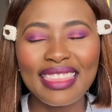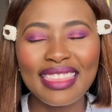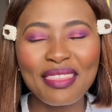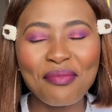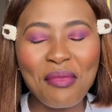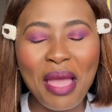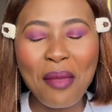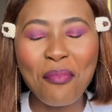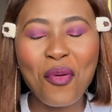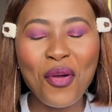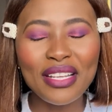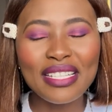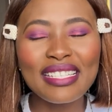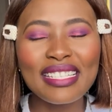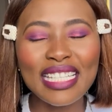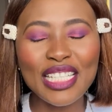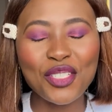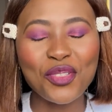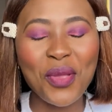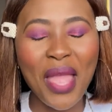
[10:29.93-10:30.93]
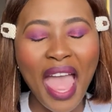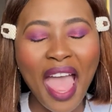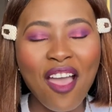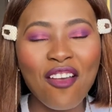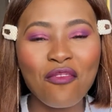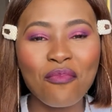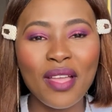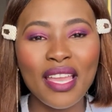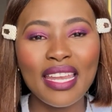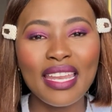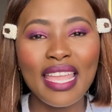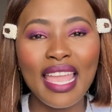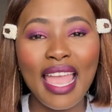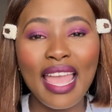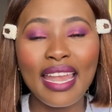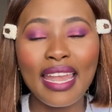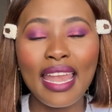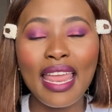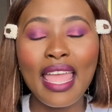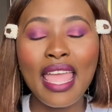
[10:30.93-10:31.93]
My point is that you have money.
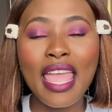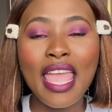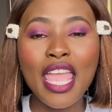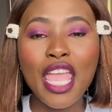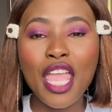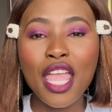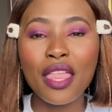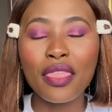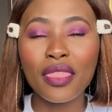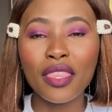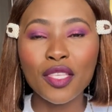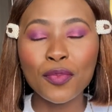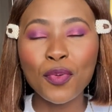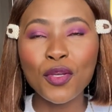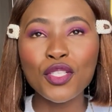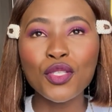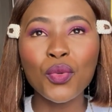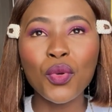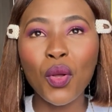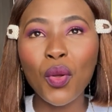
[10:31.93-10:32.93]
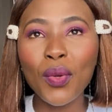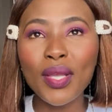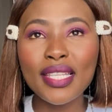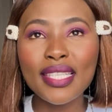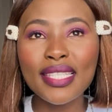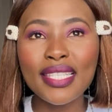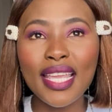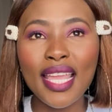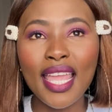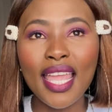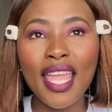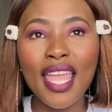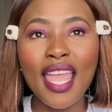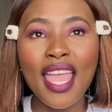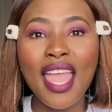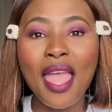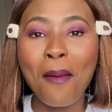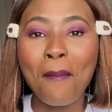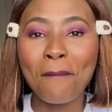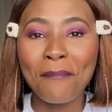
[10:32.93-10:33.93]
And this person will always say,
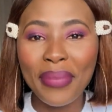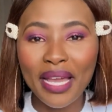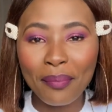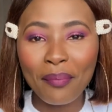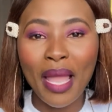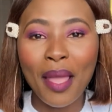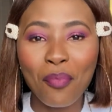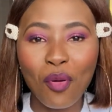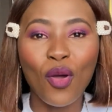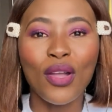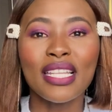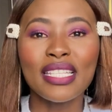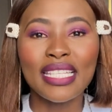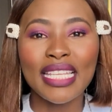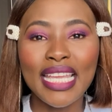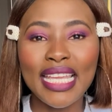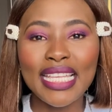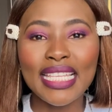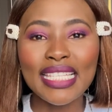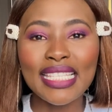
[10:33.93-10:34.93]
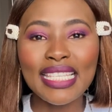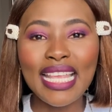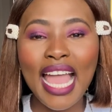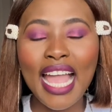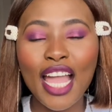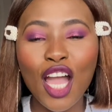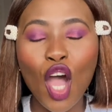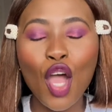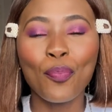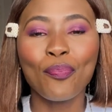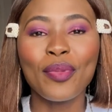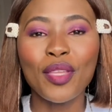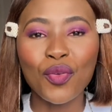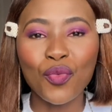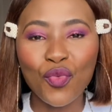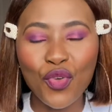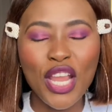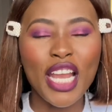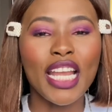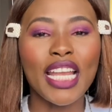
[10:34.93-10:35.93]
but my point is I can't be
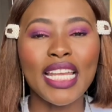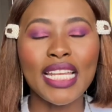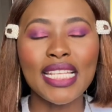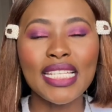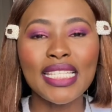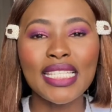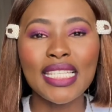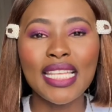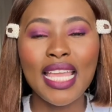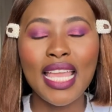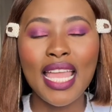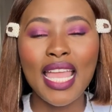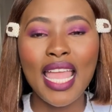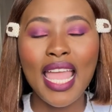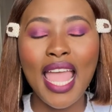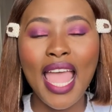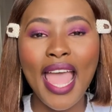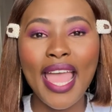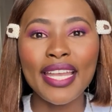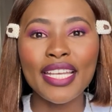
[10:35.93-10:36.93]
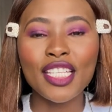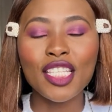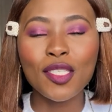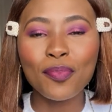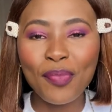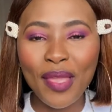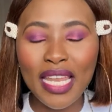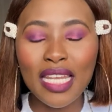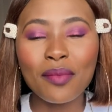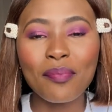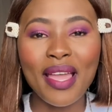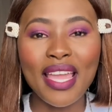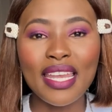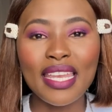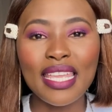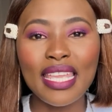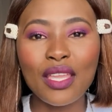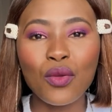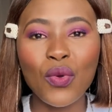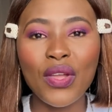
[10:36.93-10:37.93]
reckless and spend
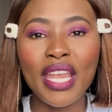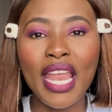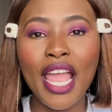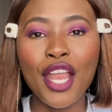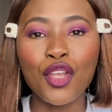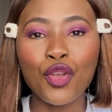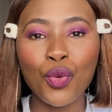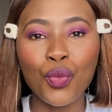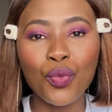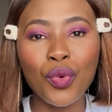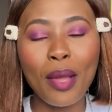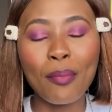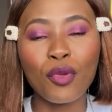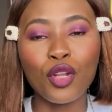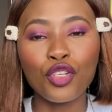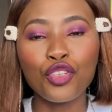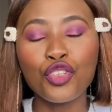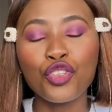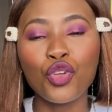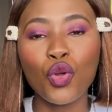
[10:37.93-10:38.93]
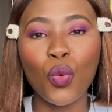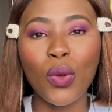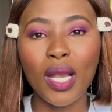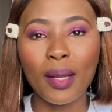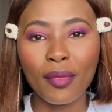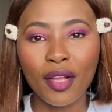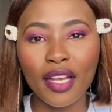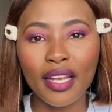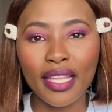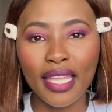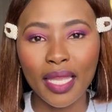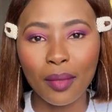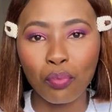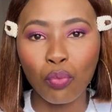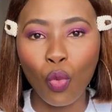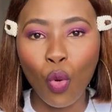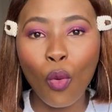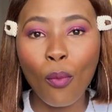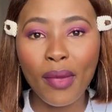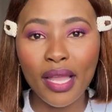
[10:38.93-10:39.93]
money when I'm not sure when I'm gonna get
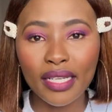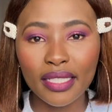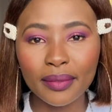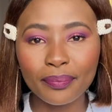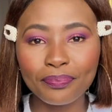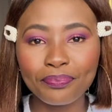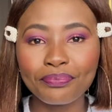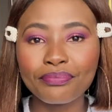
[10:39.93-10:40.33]
more money.